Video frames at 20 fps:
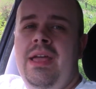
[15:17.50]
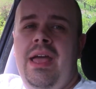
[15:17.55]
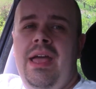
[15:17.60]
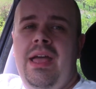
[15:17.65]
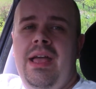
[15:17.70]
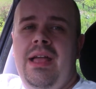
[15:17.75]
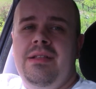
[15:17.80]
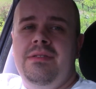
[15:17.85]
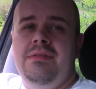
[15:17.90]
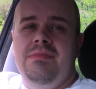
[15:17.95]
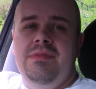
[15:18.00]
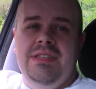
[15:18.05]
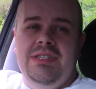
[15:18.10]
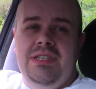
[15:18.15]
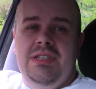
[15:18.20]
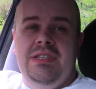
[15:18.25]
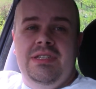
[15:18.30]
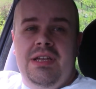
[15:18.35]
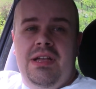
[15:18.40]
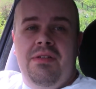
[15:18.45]
and as
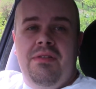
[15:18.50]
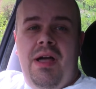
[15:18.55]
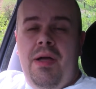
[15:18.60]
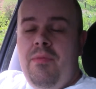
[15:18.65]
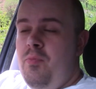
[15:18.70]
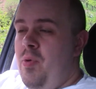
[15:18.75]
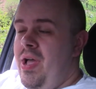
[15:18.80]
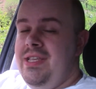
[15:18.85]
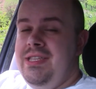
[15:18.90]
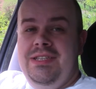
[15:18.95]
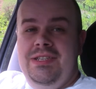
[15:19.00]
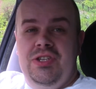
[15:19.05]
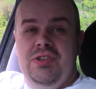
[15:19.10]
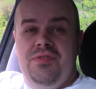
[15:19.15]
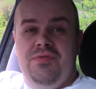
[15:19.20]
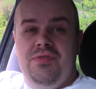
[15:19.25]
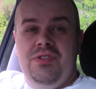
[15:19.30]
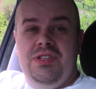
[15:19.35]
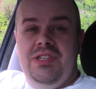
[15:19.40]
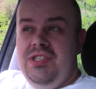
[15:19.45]
you can tell, I'm waiting
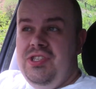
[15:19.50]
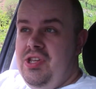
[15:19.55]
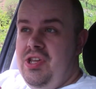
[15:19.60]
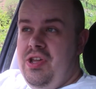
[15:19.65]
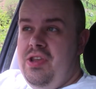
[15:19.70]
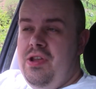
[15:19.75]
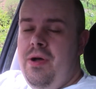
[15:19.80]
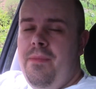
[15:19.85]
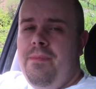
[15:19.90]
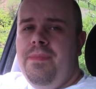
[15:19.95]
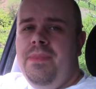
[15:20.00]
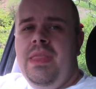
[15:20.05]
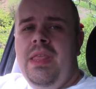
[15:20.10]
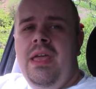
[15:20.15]
just for it to turn on.